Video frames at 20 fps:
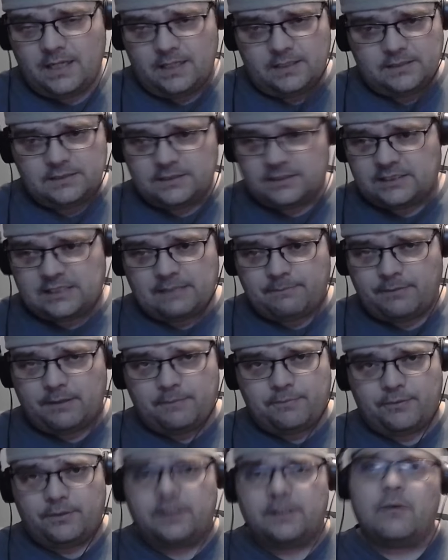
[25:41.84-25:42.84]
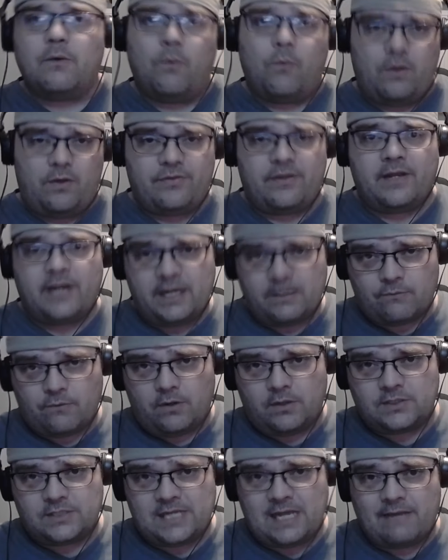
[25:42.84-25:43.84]
Simply put, what the
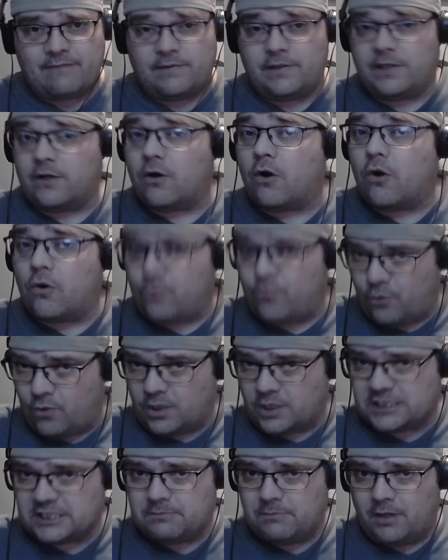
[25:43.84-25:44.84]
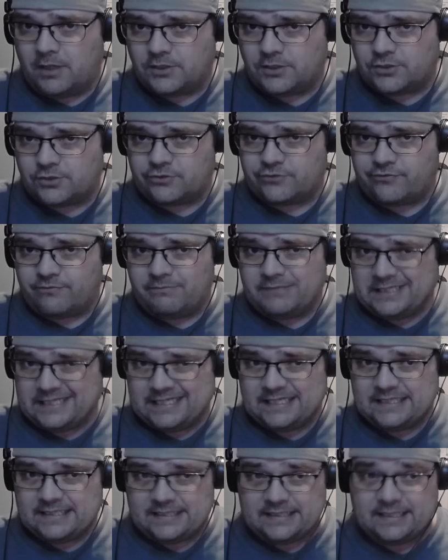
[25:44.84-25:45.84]
Necrons have in there are rust monsters from
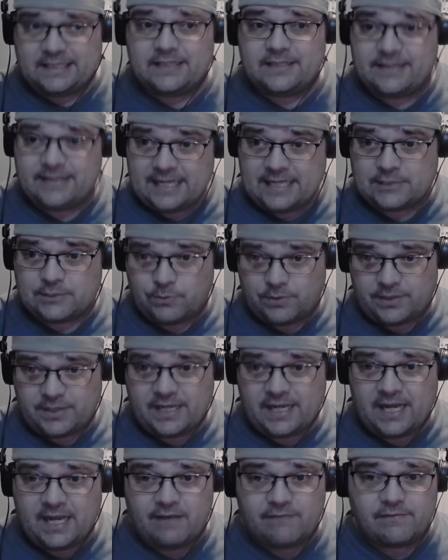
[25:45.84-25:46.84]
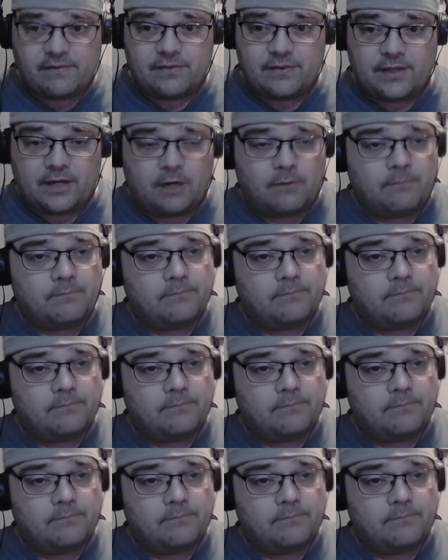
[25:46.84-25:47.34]
D&D. That's what they have in there.